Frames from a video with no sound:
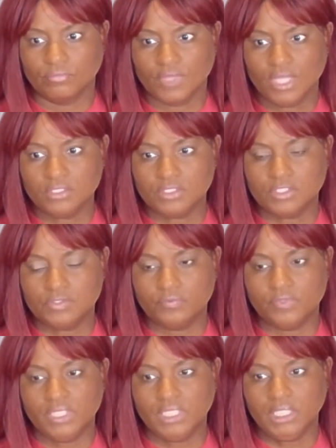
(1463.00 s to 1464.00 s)
It's
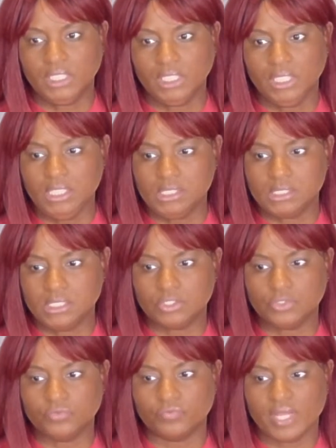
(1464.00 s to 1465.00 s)
really easy
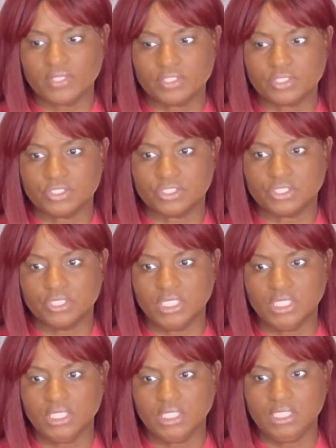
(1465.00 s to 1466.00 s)
to register.
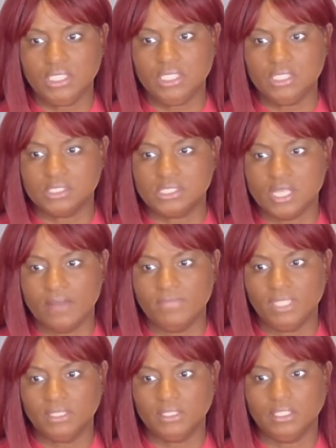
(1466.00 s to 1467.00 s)
It is the
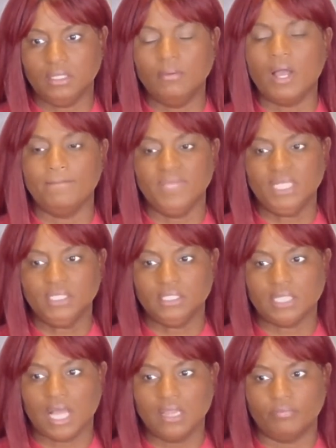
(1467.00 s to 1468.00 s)
$1
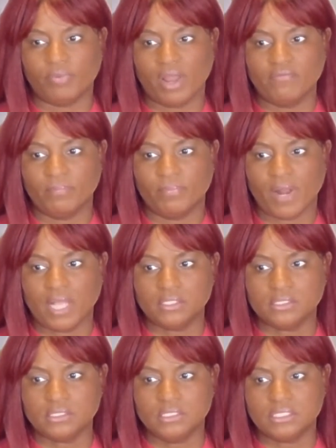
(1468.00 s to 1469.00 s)
million private
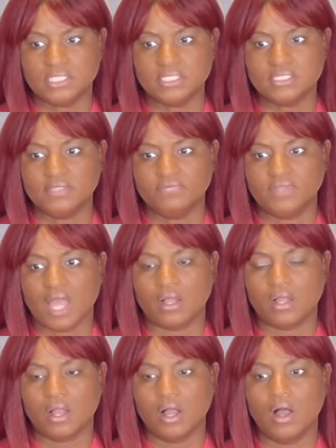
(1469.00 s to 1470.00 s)
practice
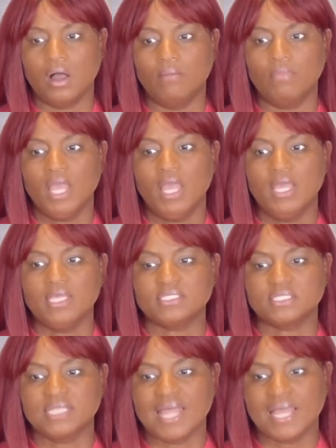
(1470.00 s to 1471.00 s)

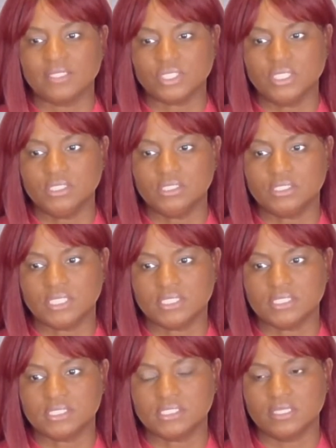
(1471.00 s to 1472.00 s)

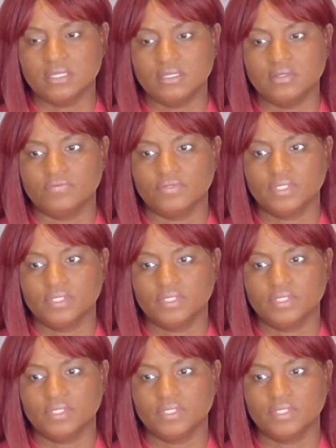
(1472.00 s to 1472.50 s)
intensive.com/intensive.